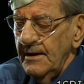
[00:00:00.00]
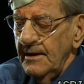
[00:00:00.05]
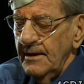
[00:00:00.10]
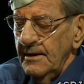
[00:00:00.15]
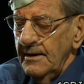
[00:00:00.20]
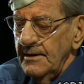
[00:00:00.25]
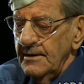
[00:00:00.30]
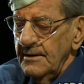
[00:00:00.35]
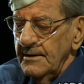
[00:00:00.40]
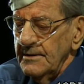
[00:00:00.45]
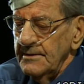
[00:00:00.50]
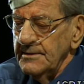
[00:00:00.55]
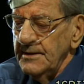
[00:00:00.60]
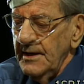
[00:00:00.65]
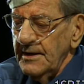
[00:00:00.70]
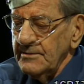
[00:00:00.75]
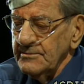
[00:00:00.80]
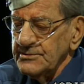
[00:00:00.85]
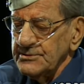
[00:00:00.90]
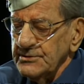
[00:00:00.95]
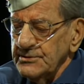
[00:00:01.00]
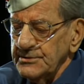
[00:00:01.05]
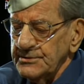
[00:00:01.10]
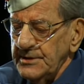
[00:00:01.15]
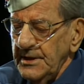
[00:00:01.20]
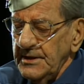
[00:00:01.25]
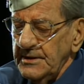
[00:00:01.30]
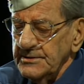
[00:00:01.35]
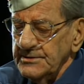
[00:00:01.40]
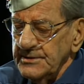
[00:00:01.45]
Doc was going to take had
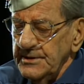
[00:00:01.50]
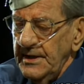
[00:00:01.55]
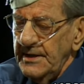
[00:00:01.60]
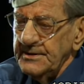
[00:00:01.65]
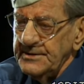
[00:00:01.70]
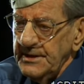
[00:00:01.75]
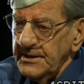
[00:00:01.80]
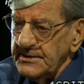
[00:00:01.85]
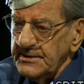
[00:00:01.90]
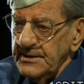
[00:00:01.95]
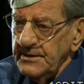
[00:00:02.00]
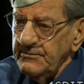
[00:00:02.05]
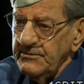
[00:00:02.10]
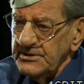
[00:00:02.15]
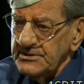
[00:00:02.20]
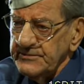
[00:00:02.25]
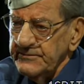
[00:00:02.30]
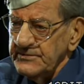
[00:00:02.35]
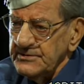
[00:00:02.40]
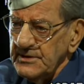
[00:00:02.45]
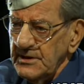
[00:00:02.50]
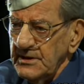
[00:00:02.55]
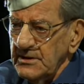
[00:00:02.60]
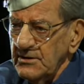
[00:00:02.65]
to take the rest of his leg off,